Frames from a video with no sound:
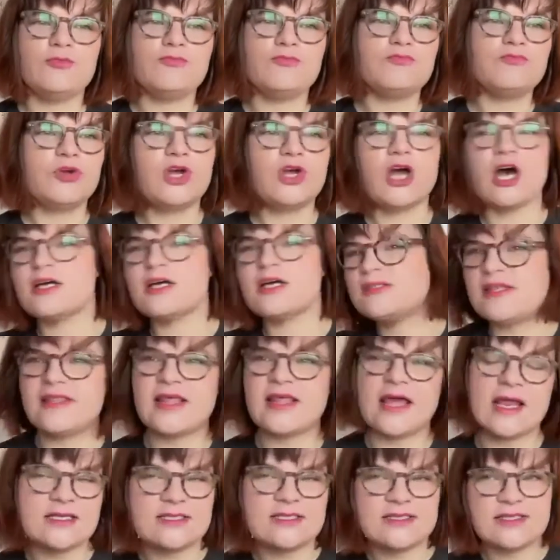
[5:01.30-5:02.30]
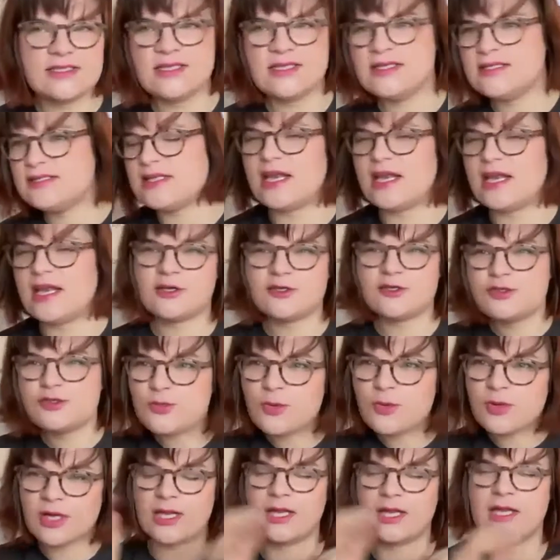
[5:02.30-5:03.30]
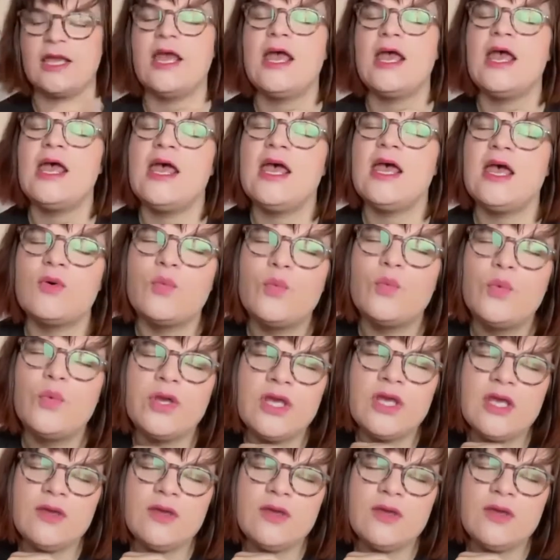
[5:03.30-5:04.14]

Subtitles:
cost analysis and like we